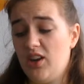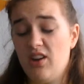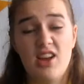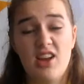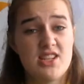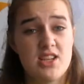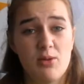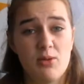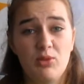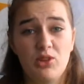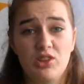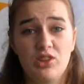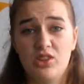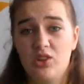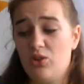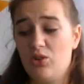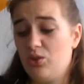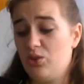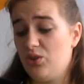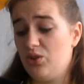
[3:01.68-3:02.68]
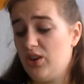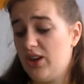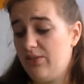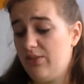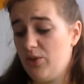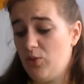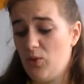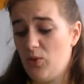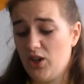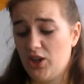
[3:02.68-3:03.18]
a nighttime look, or
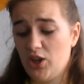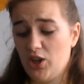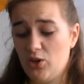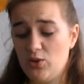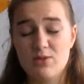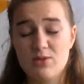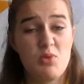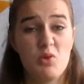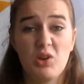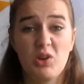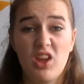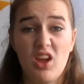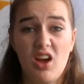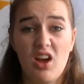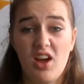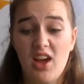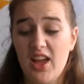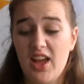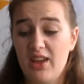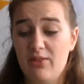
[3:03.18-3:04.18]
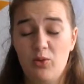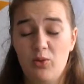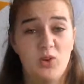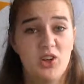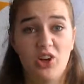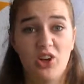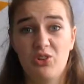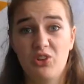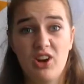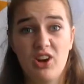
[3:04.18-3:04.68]
if you want to go smoky eye, if you
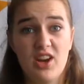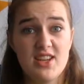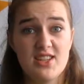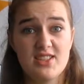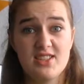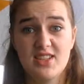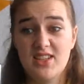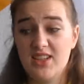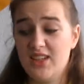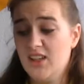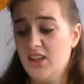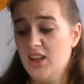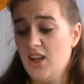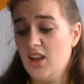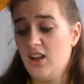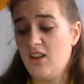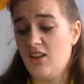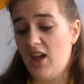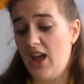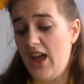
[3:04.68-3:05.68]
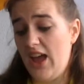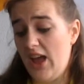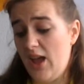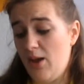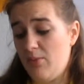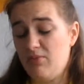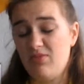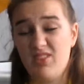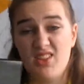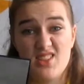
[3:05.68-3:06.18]
want to go crazy.
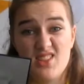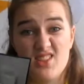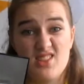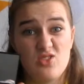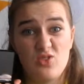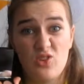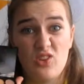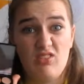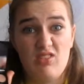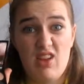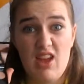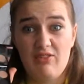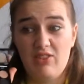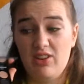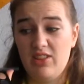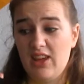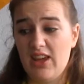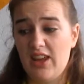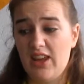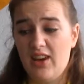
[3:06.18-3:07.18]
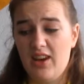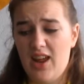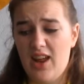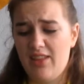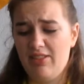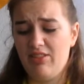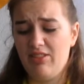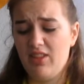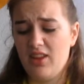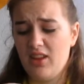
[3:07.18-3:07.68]
This has sort of everything in it,
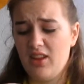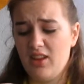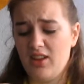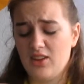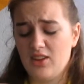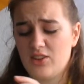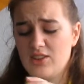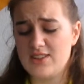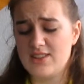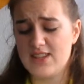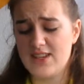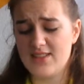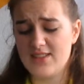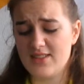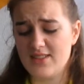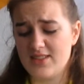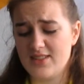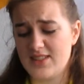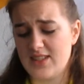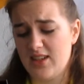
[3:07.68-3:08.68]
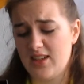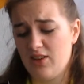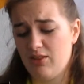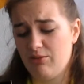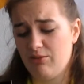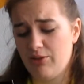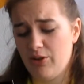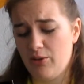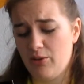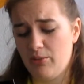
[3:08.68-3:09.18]
and the consistency
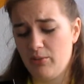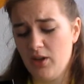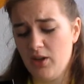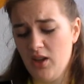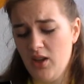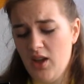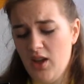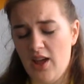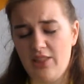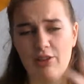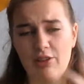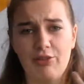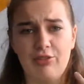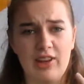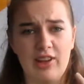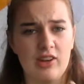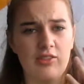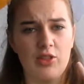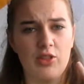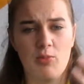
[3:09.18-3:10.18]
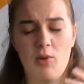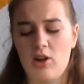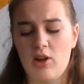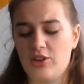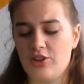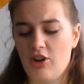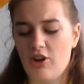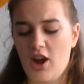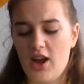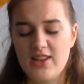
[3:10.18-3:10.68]
of them and the feel of them on
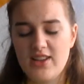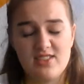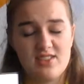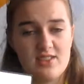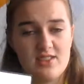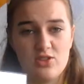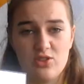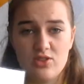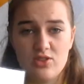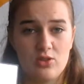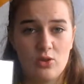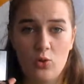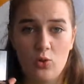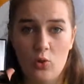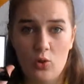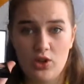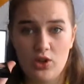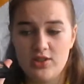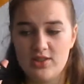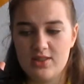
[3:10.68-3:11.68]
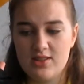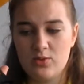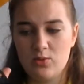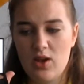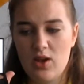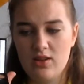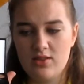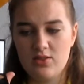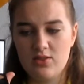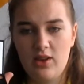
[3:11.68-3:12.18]
your eyes is just gorgeous as
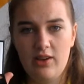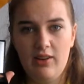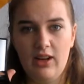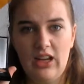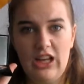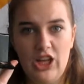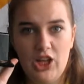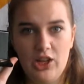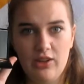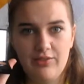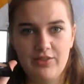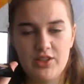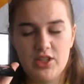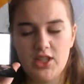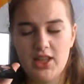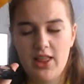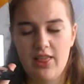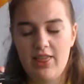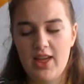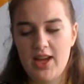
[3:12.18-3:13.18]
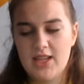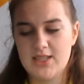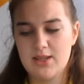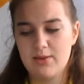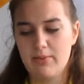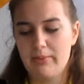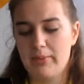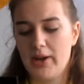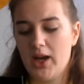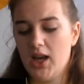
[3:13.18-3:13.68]
well. So I loved that
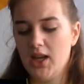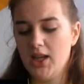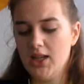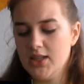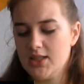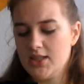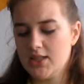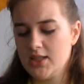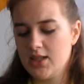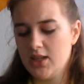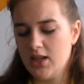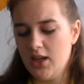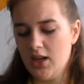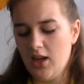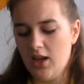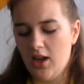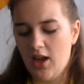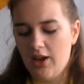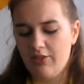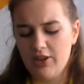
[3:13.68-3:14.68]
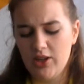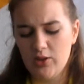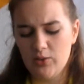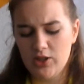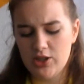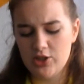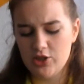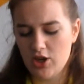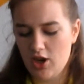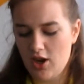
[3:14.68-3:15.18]
palette. I really
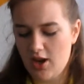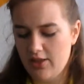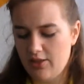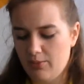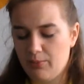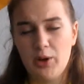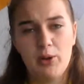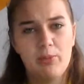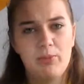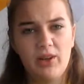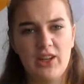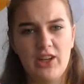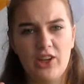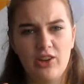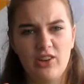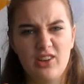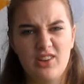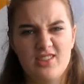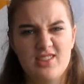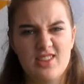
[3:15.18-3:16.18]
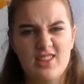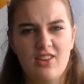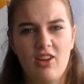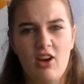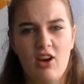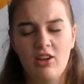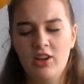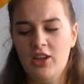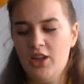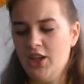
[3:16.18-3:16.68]
want to try the purpley colours, and
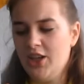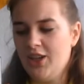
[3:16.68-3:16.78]
not